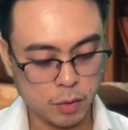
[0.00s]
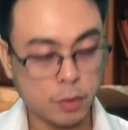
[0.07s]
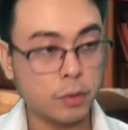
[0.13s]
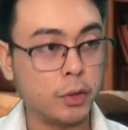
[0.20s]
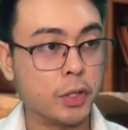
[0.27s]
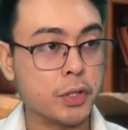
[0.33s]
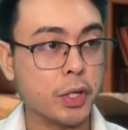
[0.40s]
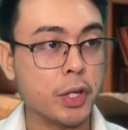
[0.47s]

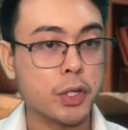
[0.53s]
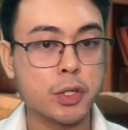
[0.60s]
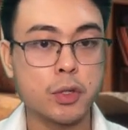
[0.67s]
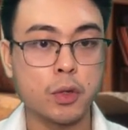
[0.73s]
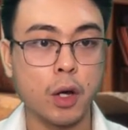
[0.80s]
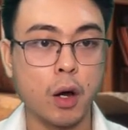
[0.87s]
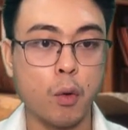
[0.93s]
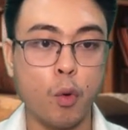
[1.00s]
This is
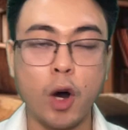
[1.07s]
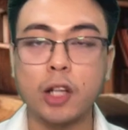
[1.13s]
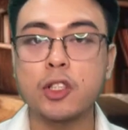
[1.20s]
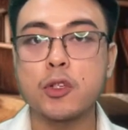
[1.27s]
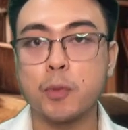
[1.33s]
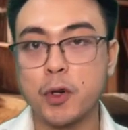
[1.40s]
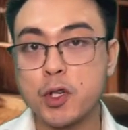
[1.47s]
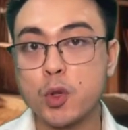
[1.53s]
watts
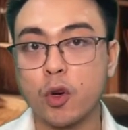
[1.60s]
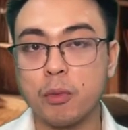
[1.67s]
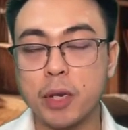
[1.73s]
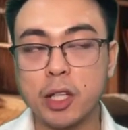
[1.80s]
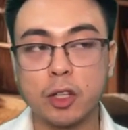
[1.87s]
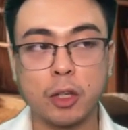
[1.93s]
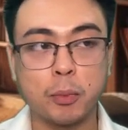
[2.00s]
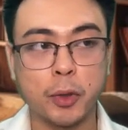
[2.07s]
per square
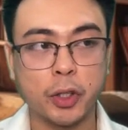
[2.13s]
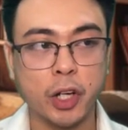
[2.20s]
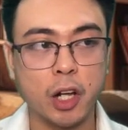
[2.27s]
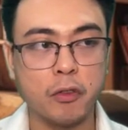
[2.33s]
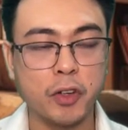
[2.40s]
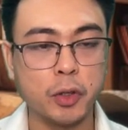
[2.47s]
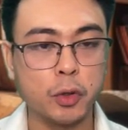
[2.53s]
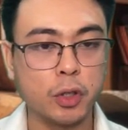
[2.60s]
meter per
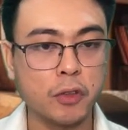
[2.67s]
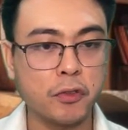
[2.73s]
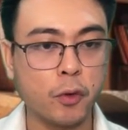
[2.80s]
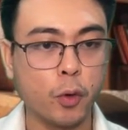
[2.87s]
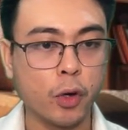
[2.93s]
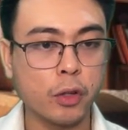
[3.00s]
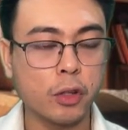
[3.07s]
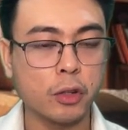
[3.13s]
Kelvin to the
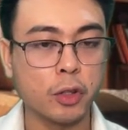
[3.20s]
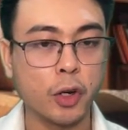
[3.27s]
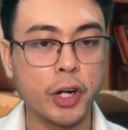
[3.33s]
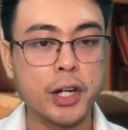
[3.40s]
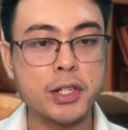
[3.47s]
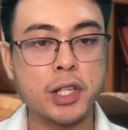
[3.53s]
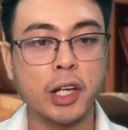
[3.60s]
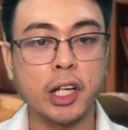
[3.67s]
fourth. There
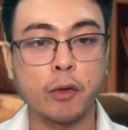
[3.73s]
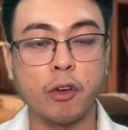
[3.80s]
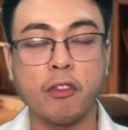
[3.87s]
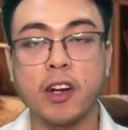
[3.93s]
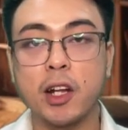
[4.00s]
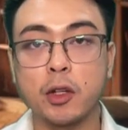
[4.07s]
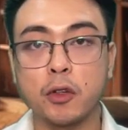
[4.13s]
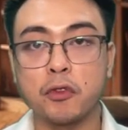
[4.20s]
is an
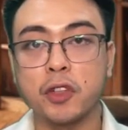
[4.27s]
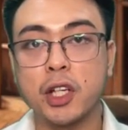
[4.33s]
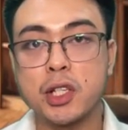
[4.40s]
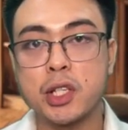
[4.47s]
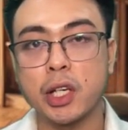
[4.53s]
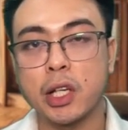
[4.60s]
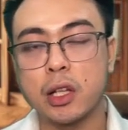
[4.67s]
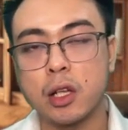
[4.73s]
equivalent of this
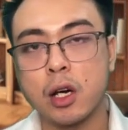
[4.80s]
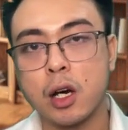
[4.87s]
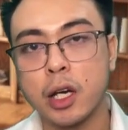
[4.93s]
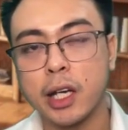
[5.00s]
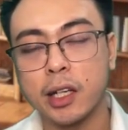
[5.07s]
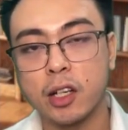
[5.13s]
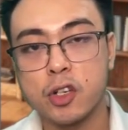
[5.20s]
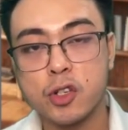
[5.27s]
in the
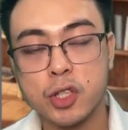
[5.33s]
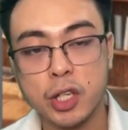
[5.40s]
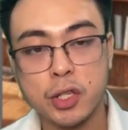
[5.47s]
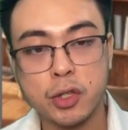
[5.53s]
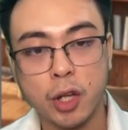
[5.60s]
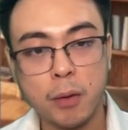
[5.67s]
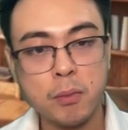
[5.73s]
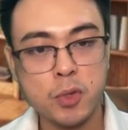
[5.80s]
English
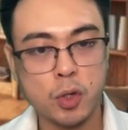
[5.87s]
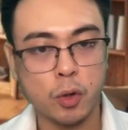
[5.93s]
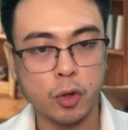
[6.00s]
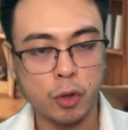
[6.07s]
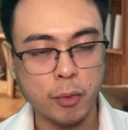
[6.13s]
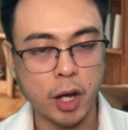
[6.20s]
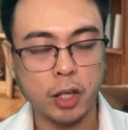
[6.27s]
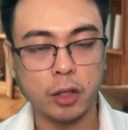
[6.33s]
system, so you
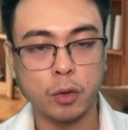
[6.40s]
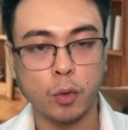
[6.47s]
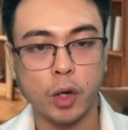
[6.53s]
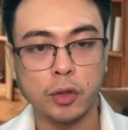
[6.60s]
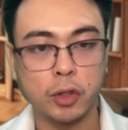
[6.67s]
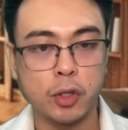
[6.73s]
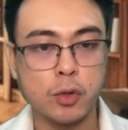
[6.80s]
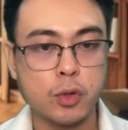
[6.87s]
might
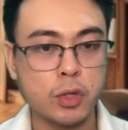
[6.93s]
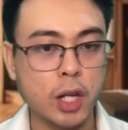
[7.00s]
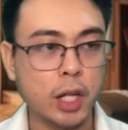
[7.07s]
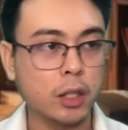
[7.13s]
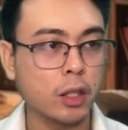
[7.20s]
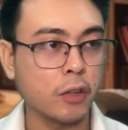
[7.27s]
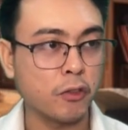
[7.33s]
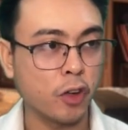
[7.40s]
want to use that
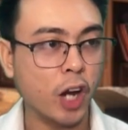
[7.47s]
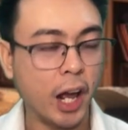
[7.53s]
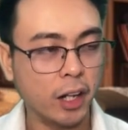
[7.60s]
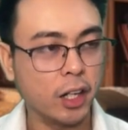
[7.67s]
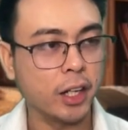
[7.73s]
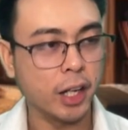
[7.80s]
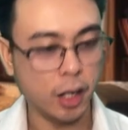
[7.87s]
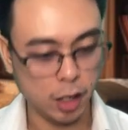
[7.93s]
if you're
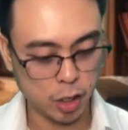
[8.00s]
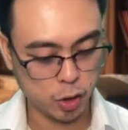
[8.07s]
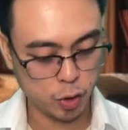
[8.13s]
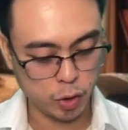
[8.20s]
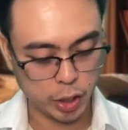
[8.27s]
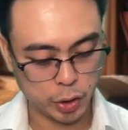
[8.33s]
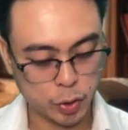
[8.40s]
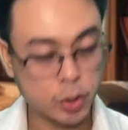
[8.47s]
handling English
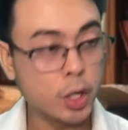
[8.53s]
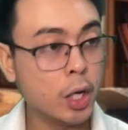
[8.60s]
units.